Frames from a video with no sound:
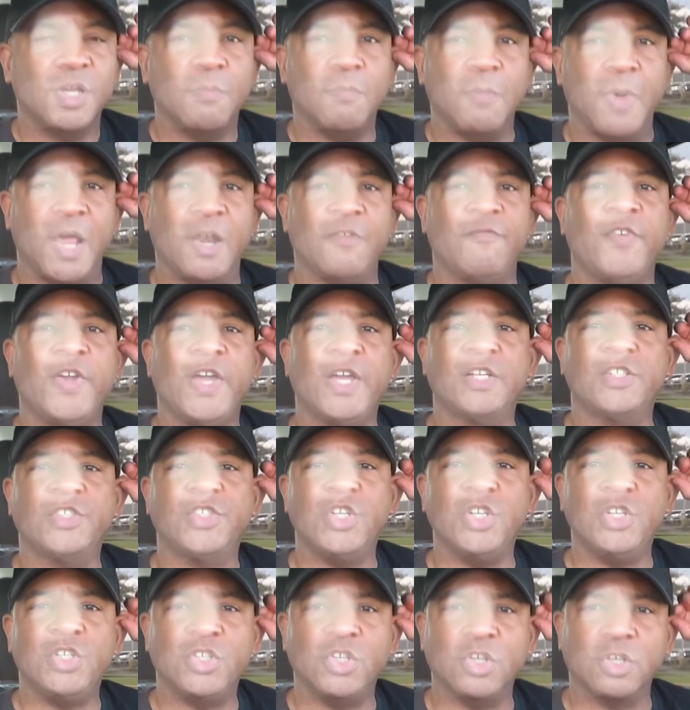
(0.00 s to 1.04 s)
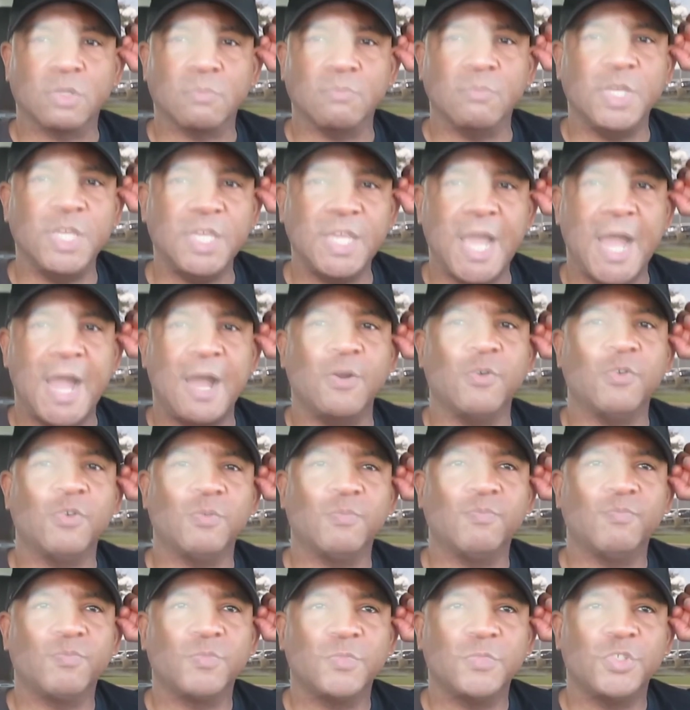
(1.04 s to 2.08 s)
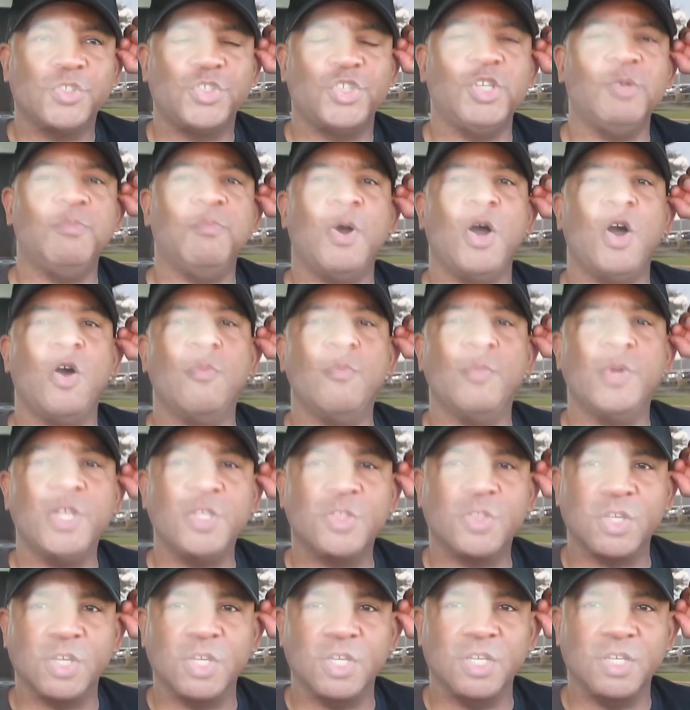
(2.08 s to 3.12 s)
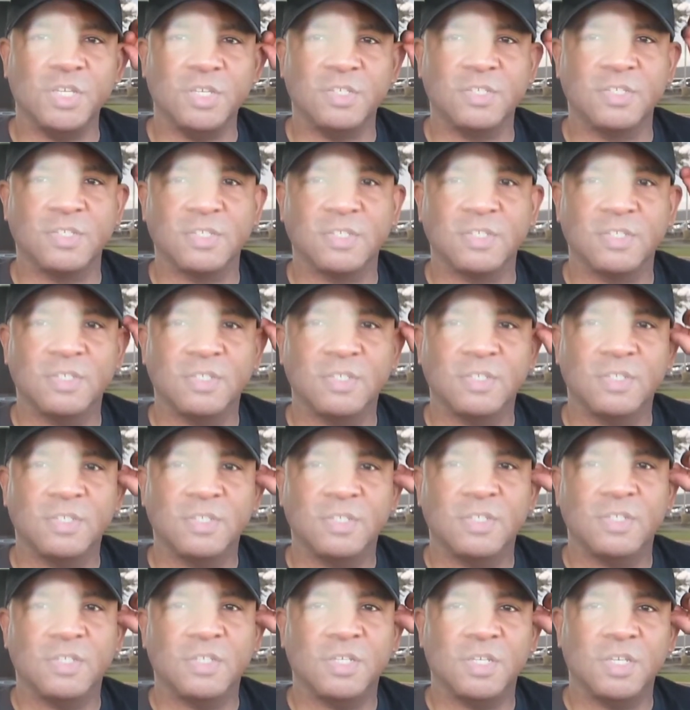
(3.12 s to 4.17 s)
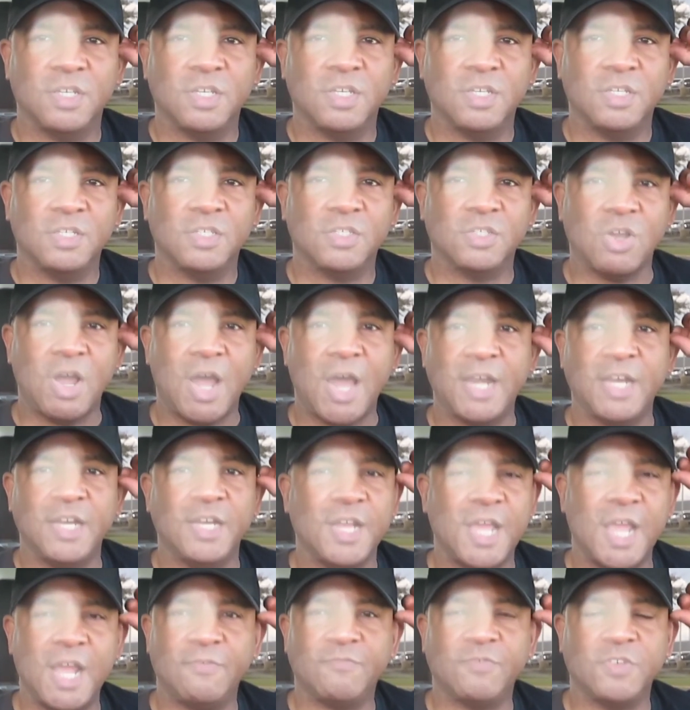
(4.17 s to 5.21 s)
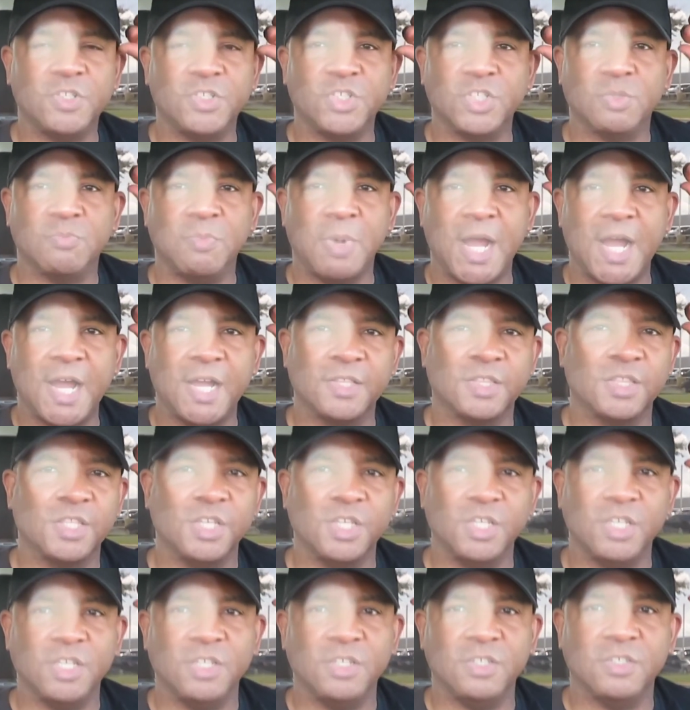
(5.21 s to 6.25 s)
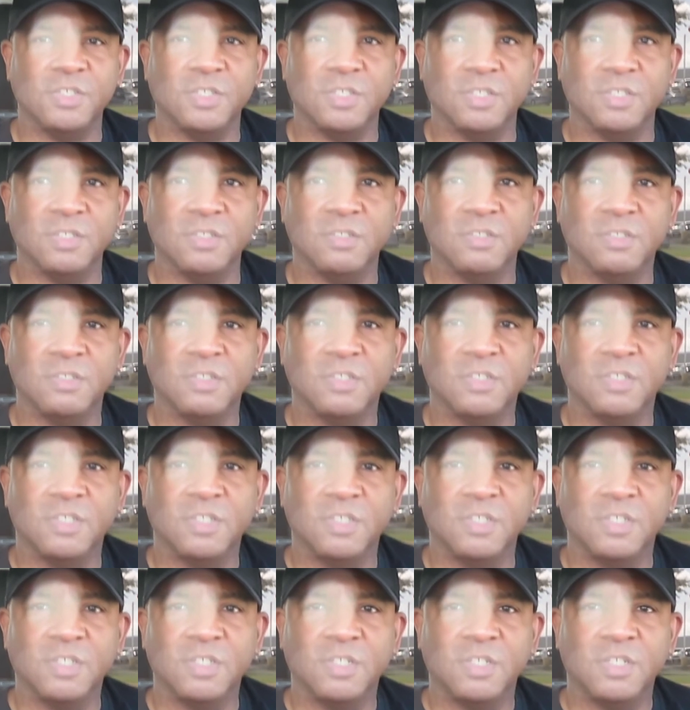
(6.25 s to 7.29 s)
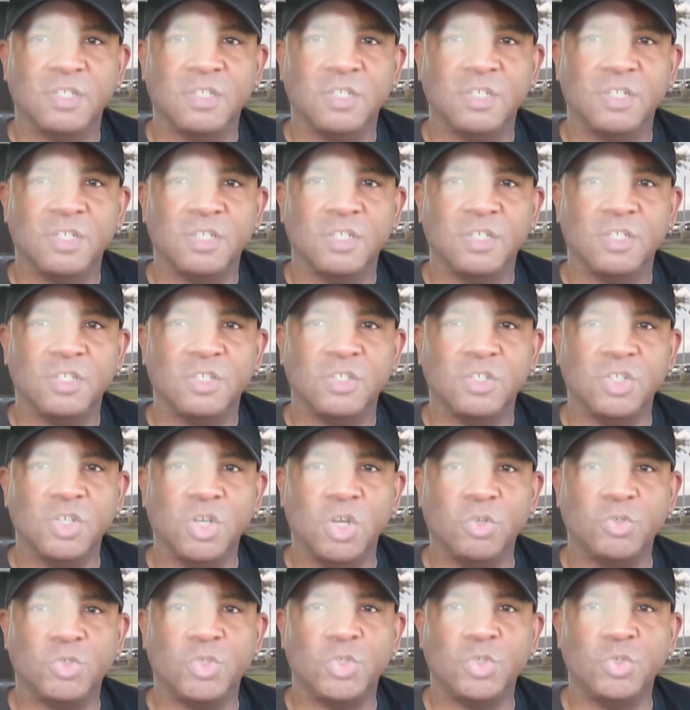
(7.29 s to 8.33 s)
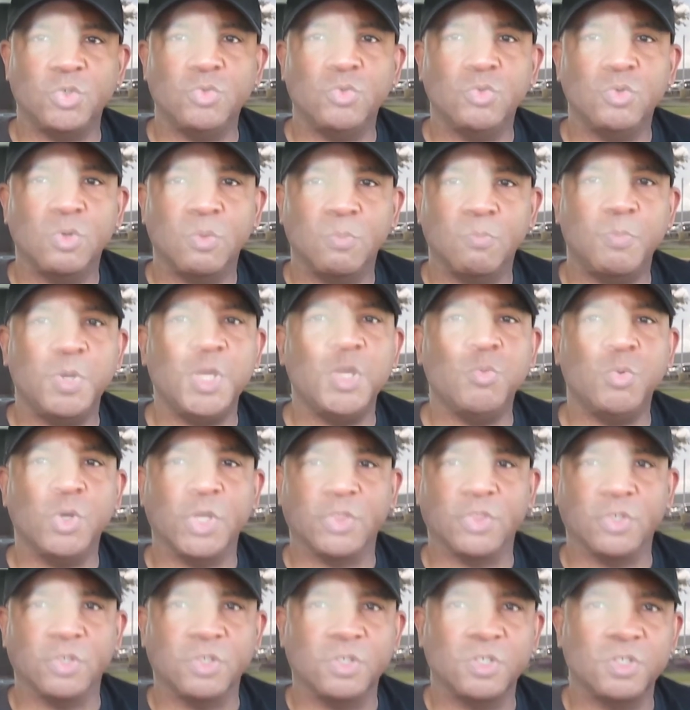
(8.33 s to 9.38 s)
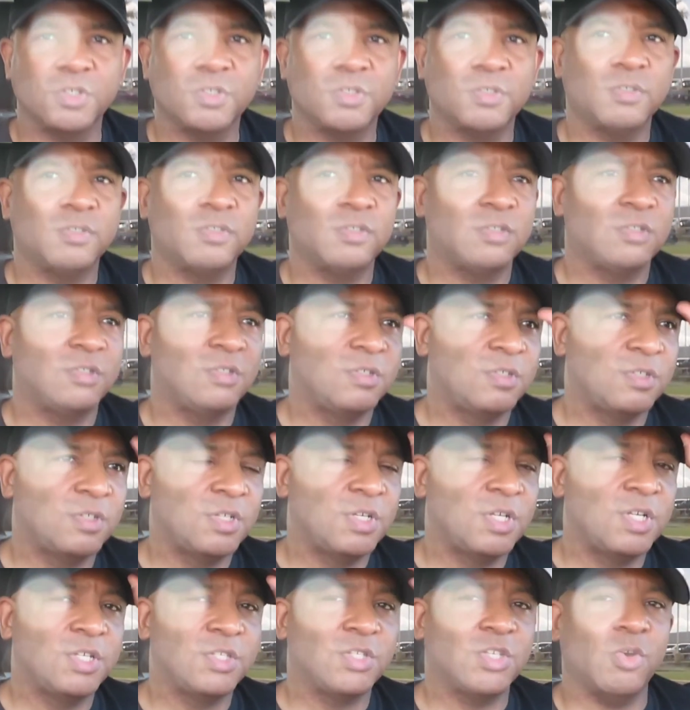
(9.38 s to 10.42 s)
Matter of fact, she took me out. She bought me things. So I didn't have to just buy things and, you know, to be with her.